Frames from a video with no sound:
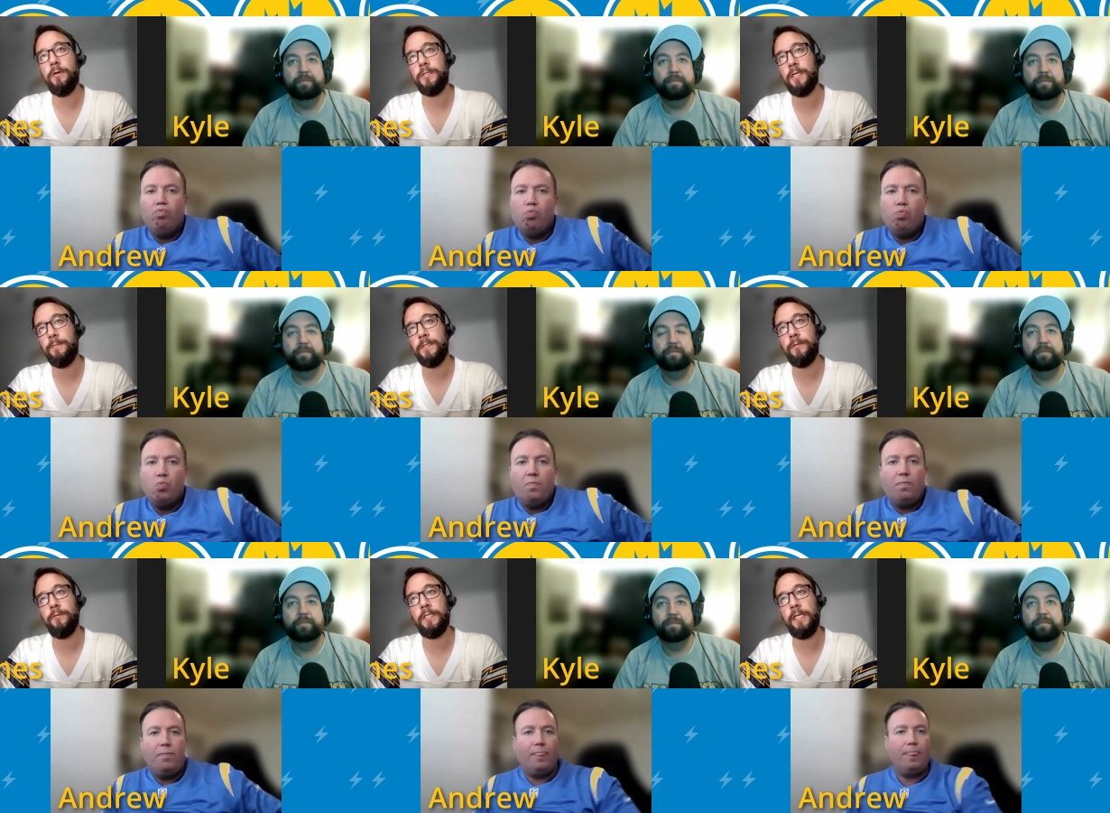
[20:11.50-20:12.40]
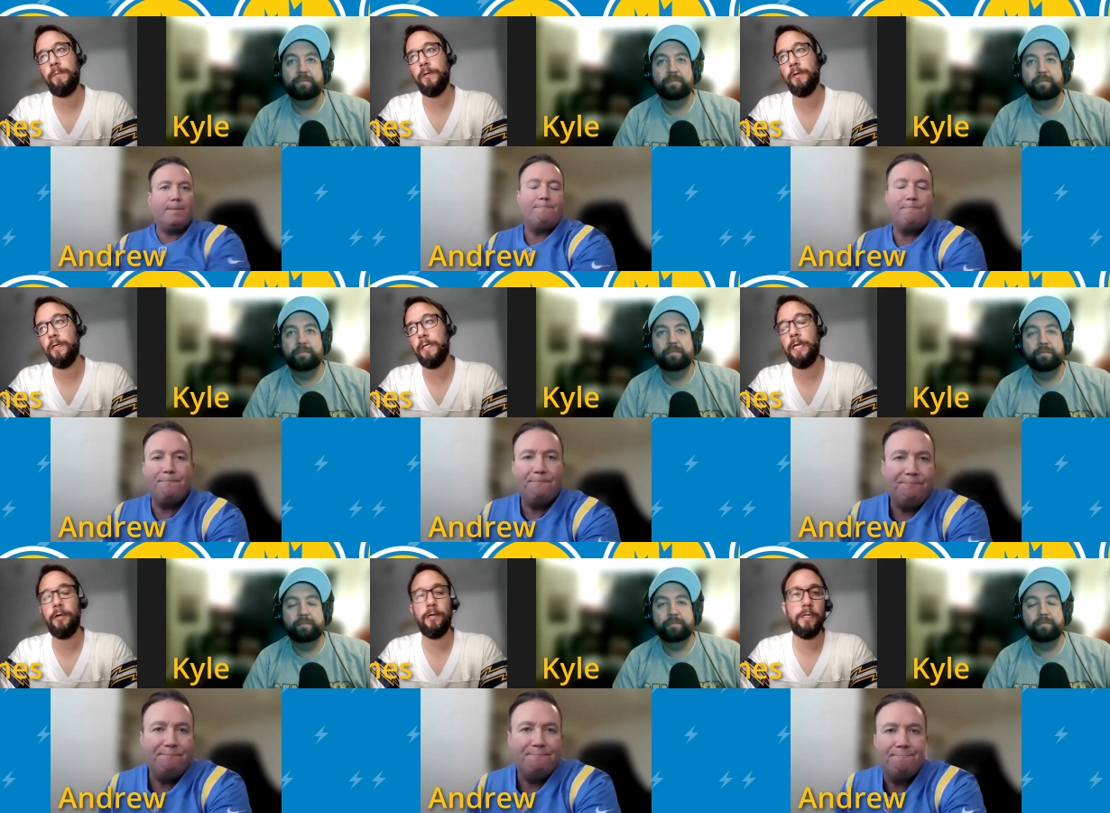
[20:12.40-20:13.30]
Speaker 1: coach comes into a team, they're
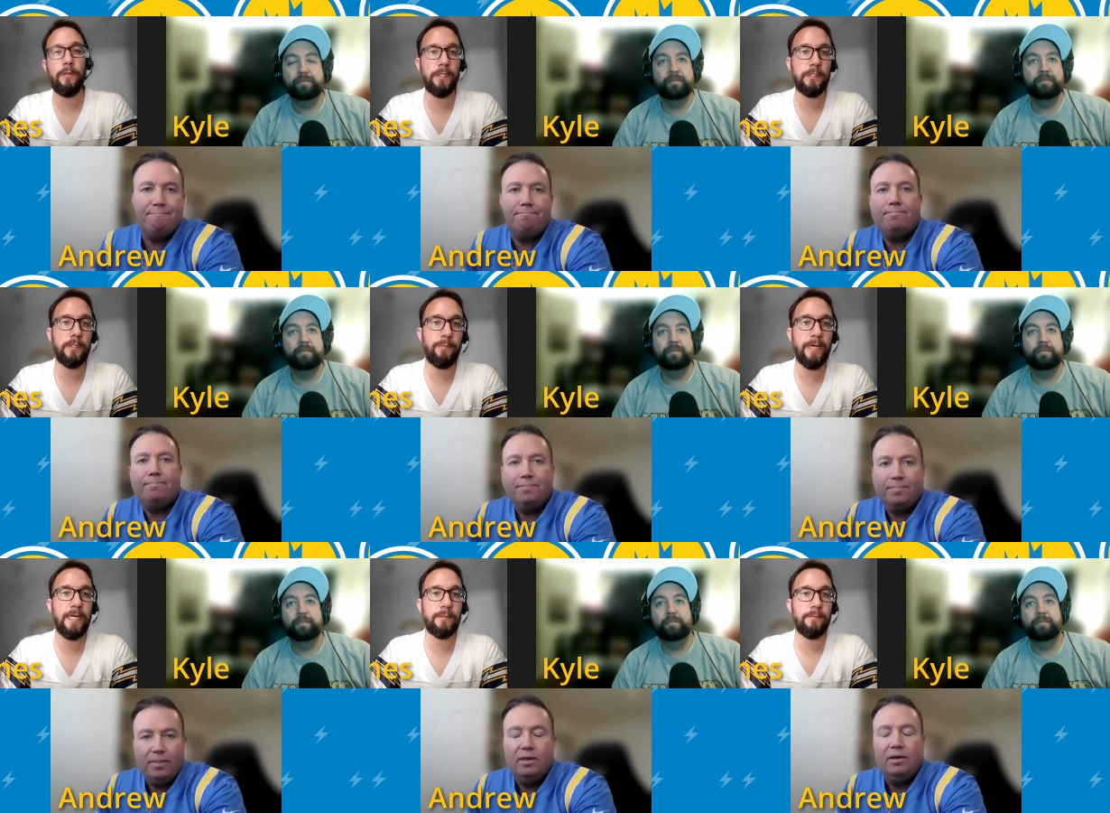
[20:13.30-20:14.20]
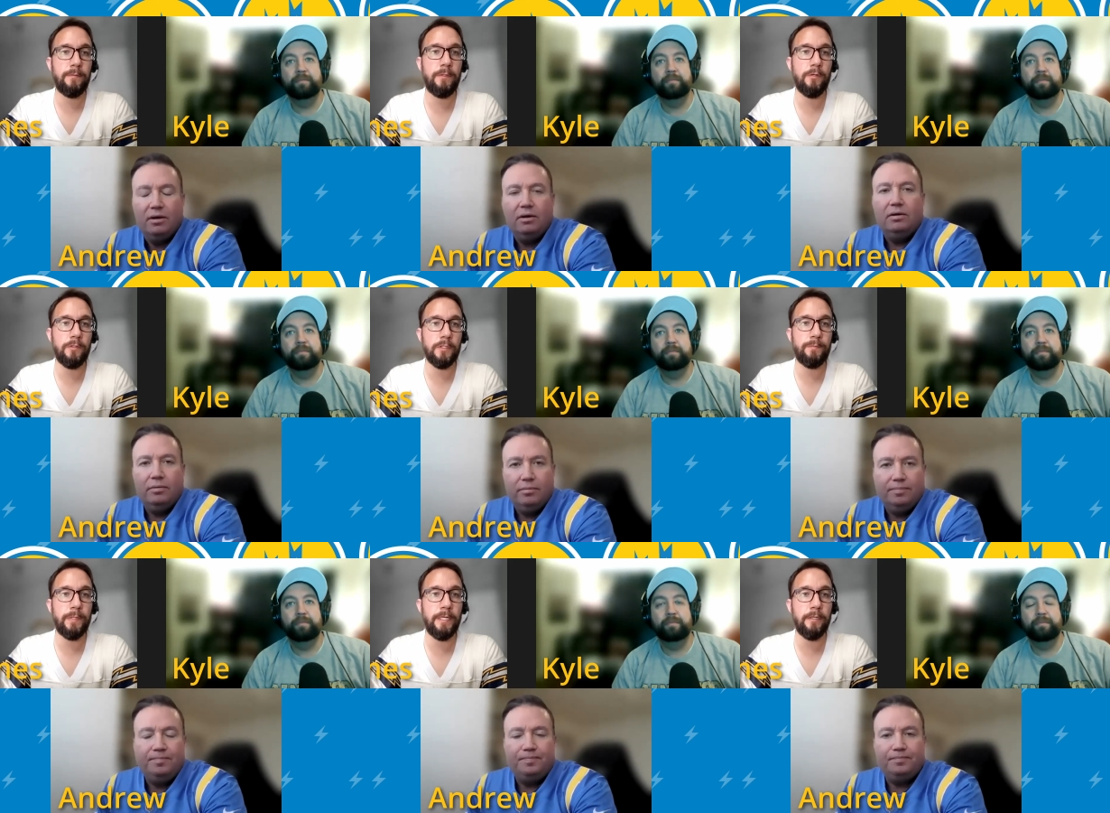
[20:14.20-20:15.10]
inheriting basically the past coach's
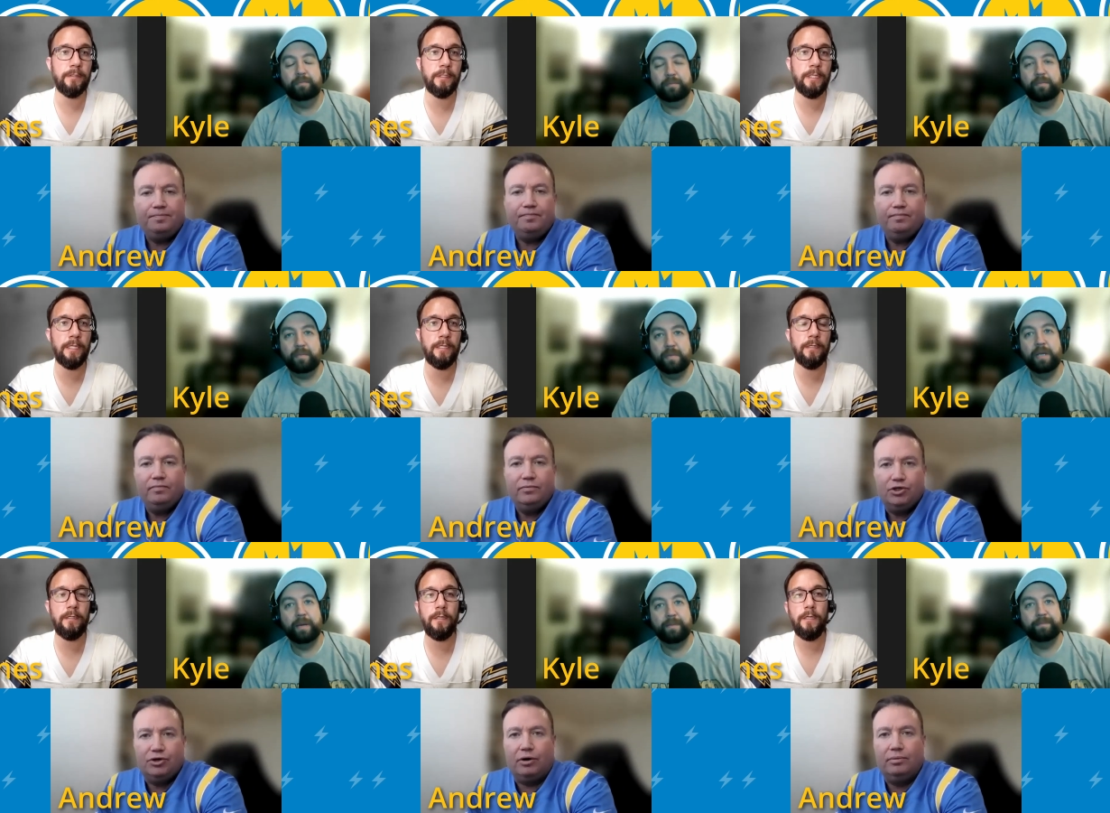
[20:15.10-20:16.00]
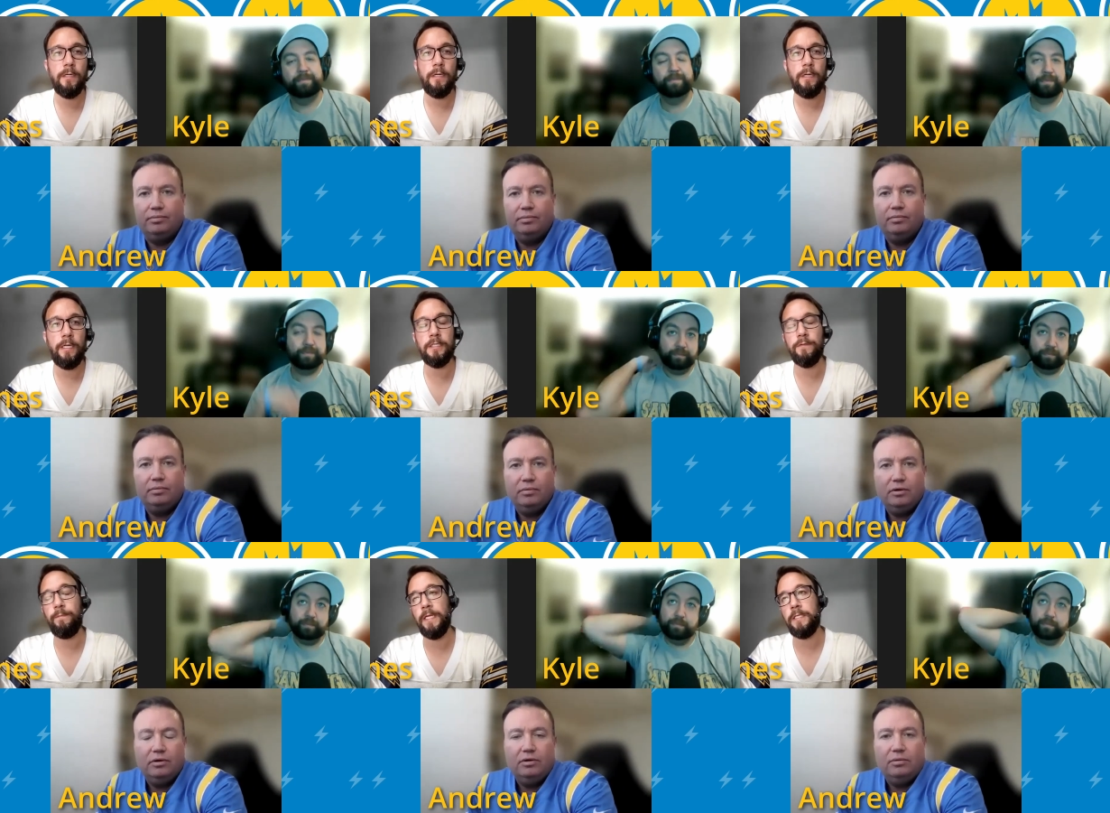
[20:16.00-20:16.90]
players, and yeah. sure. he needs
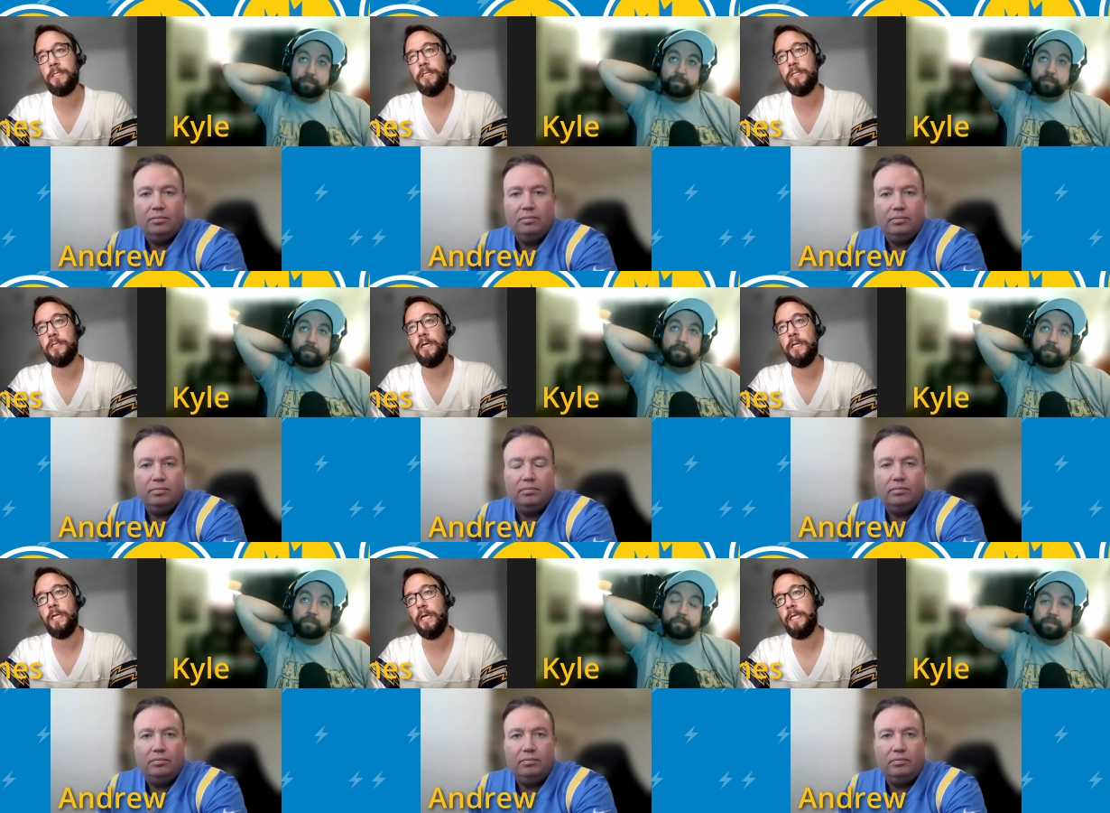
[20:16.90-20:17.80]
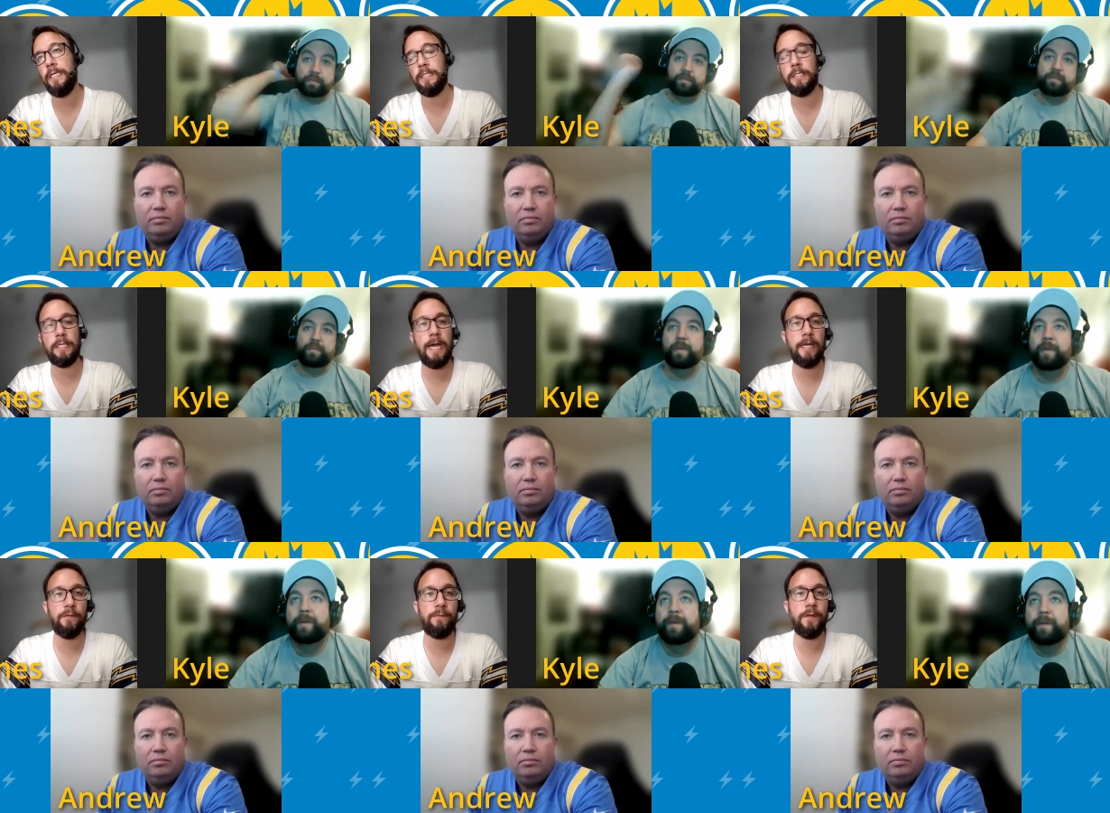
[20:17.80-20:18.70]
to make decisions on it. Is this guy
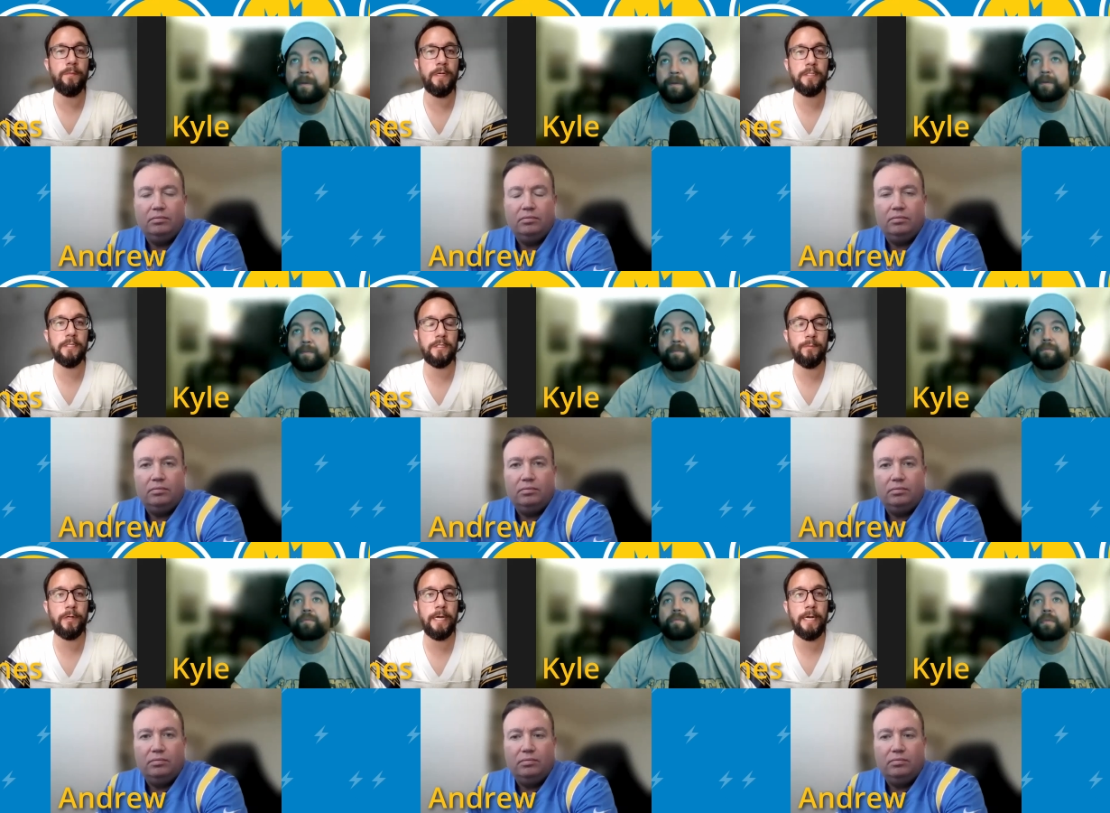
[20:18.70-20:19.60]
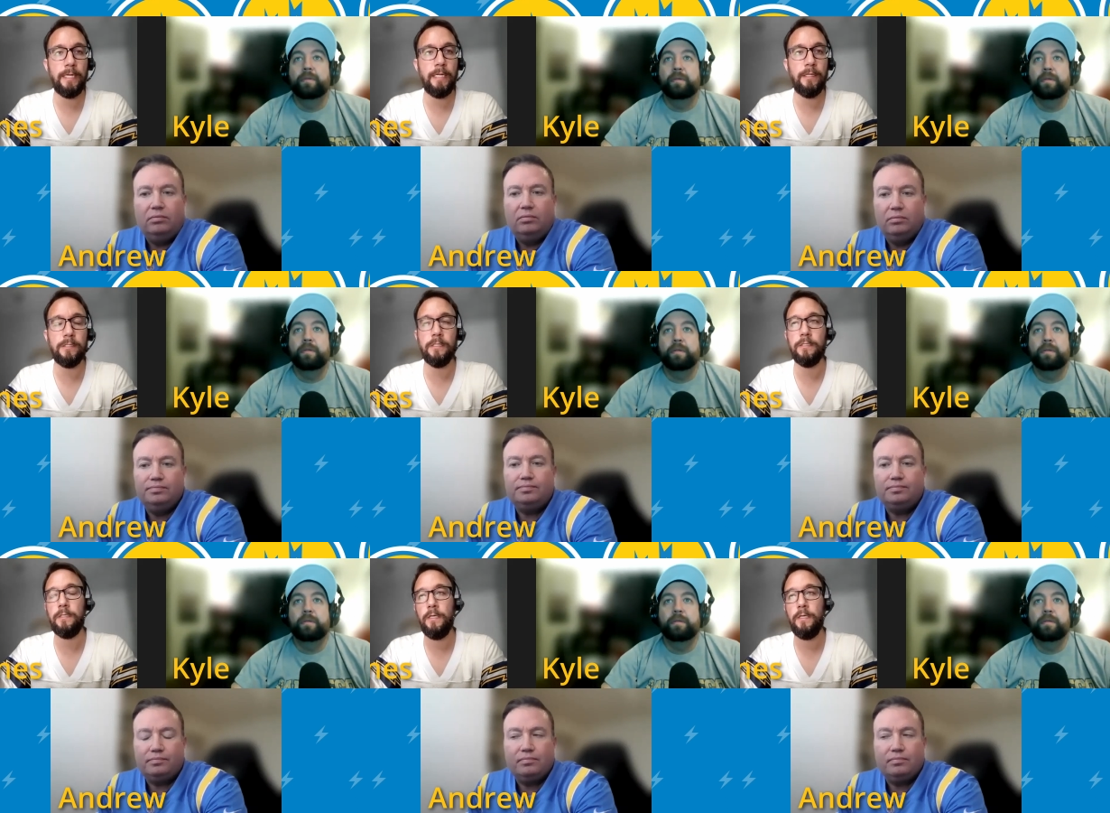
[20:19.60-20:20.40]
going to fit my system or not? And this is